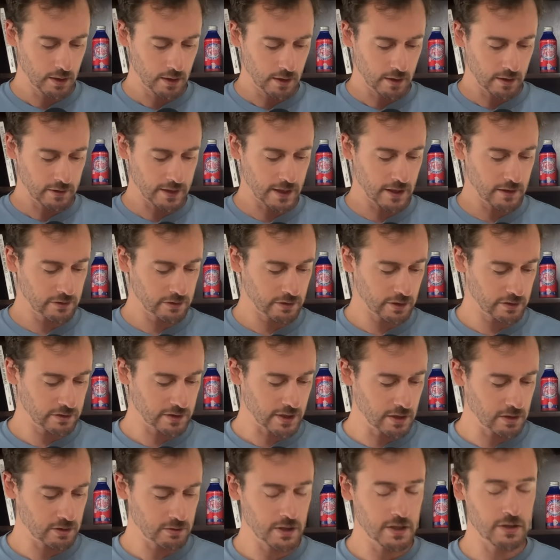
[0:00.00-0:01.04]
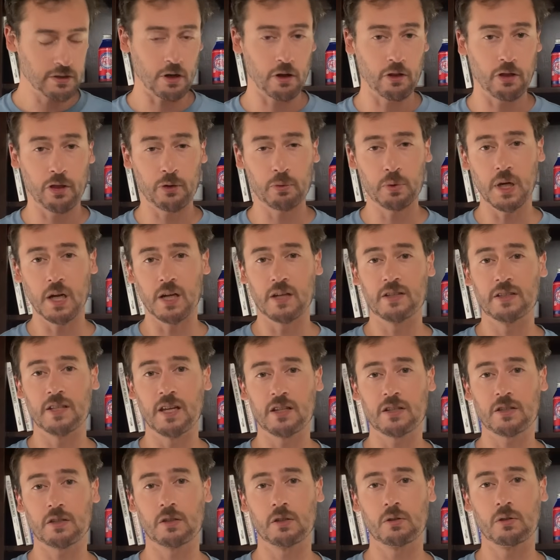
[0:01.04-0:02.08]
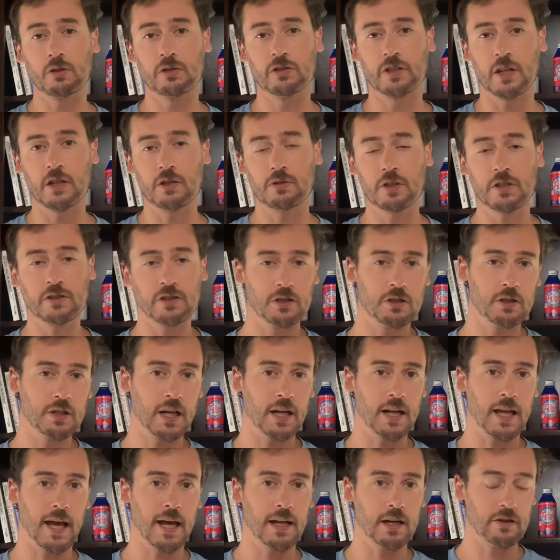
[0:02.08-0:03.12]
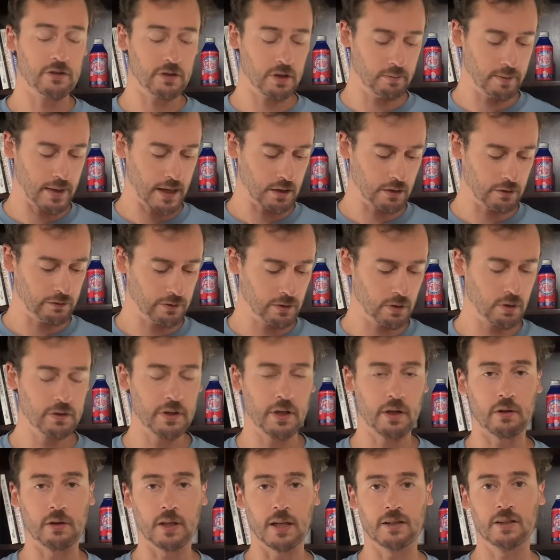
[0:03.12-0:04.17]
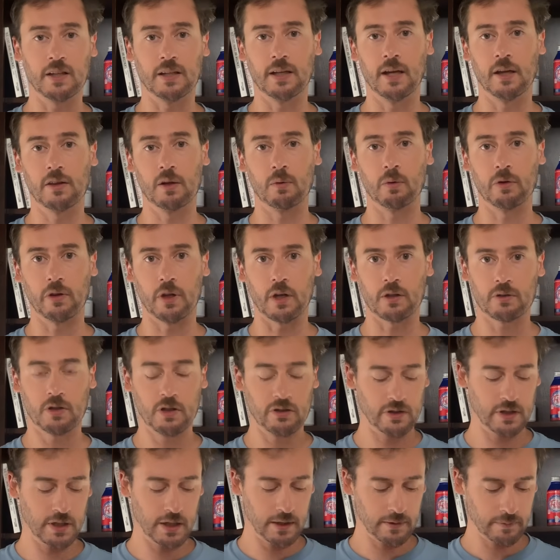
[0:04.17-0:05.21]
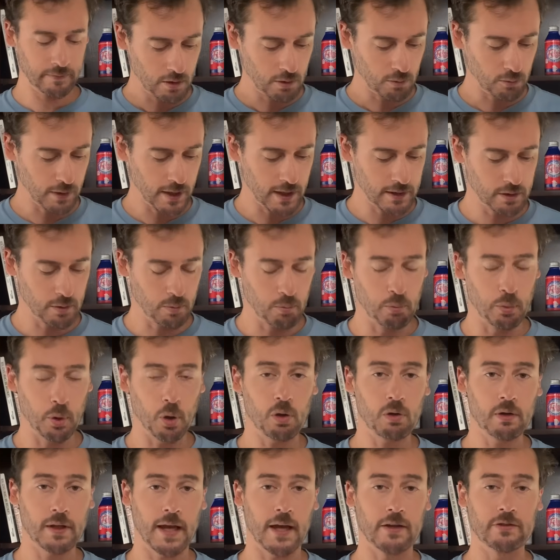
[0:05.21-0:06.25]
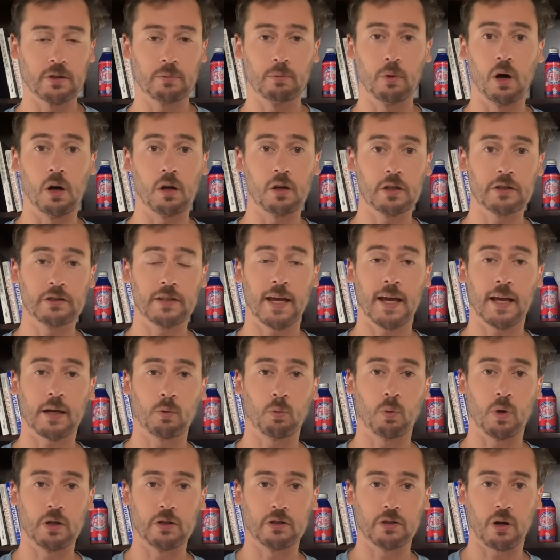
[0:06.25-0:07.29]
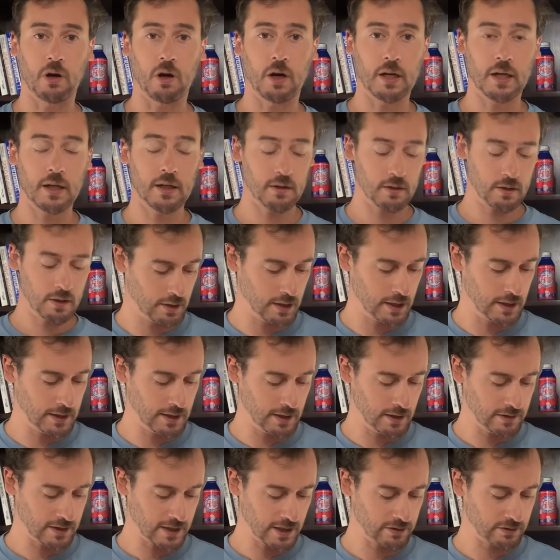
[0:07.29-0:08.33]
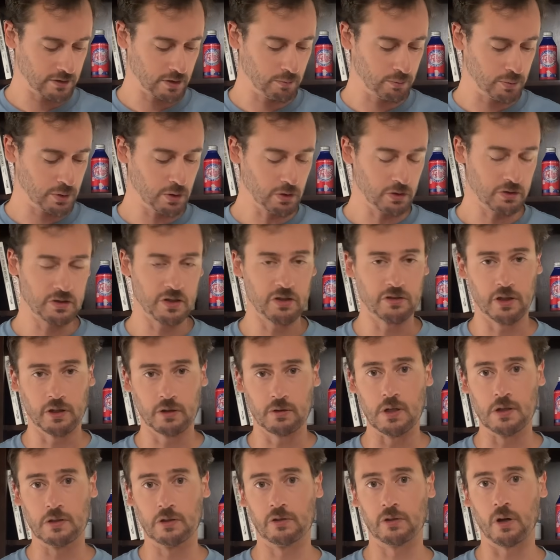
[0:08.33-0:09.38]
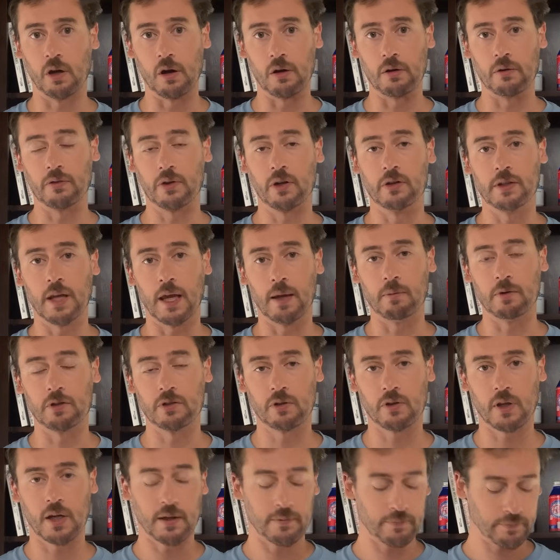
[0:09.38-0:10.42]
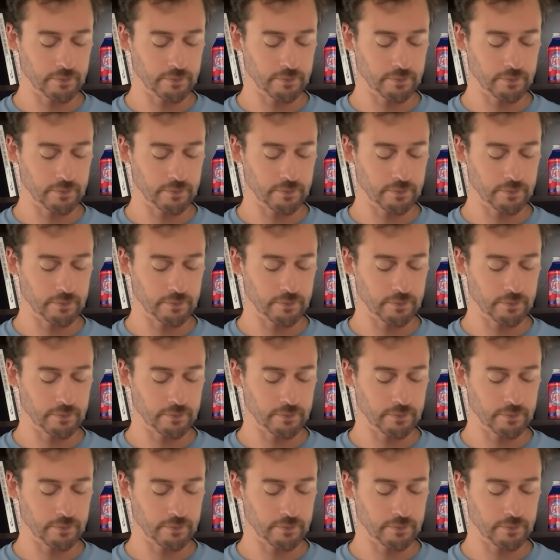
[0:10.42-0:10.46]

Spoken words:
Tesla Sentries are 3 additional sentries that you get added to the battlefield that link together with electricity. Random Bolt has them all attack one target, and then Tesla Boost just increases all of their damage a lot.